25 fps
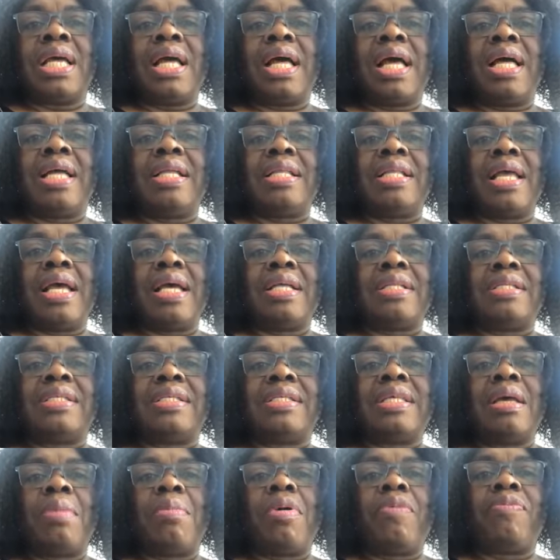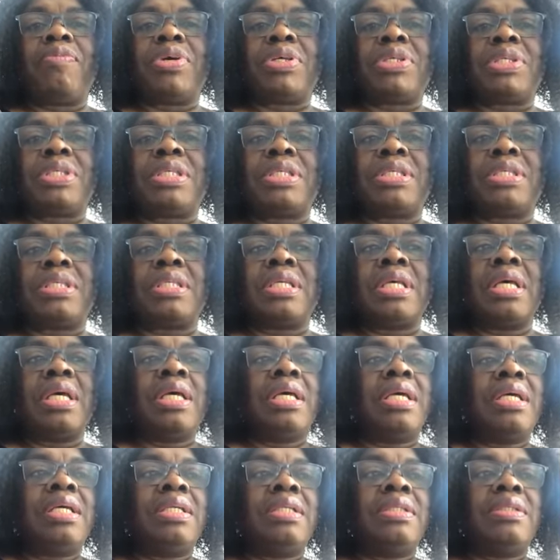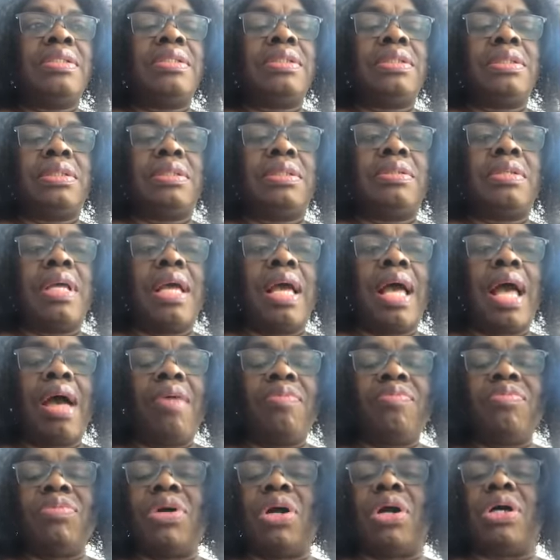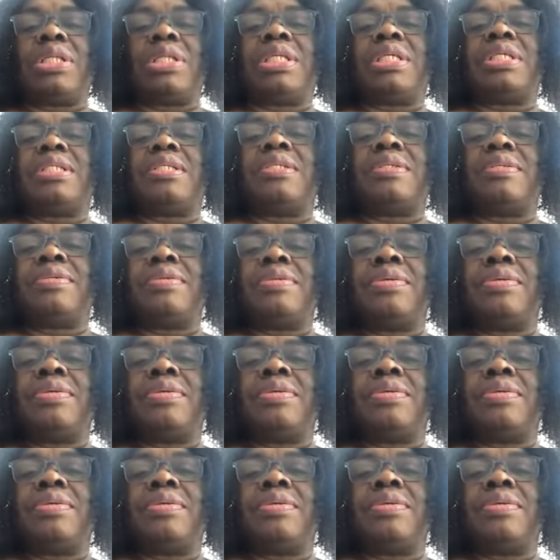And some of us haven't got it